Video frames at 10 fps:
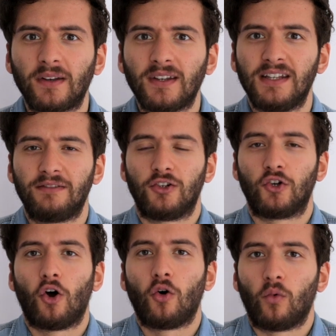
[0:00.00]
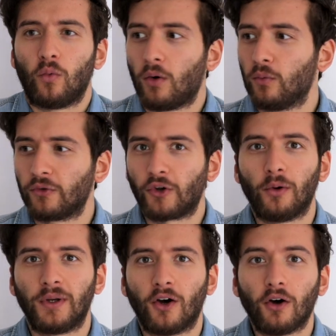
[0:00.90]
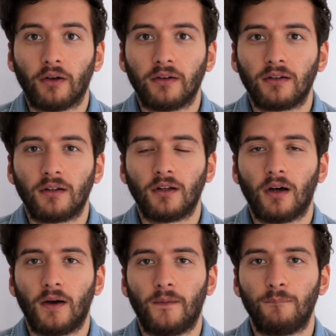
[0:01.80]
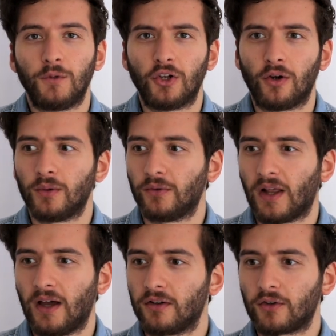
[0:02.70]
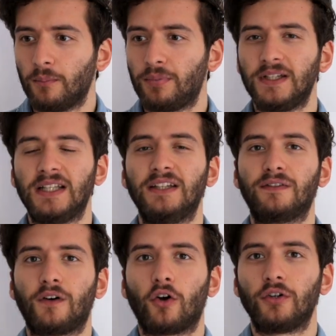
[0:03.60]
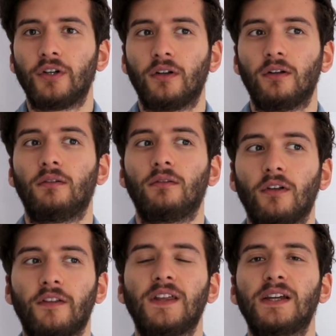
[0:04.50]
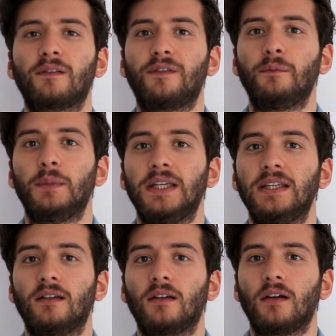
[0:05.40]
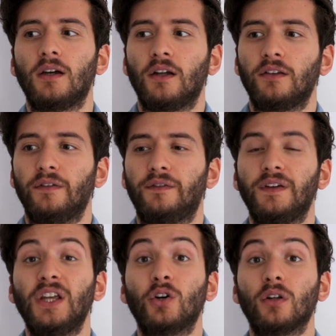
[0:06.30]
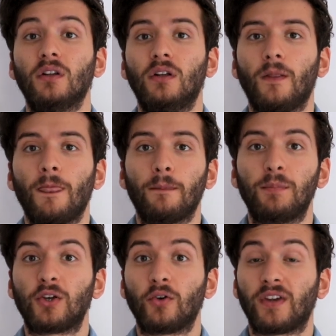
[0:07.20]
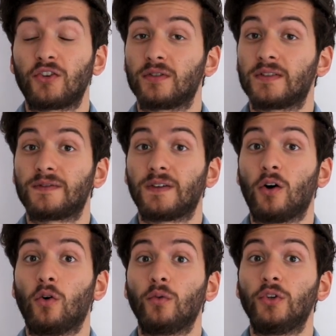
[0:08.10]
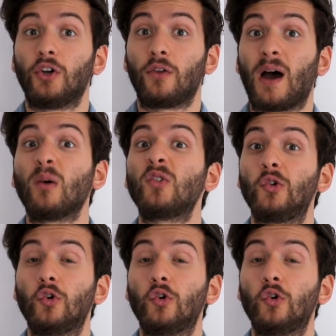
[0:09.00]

I didn't even know what was going on. Um, you know, it was like a completely foreign thing for me to feel, because I just felt, you know, that was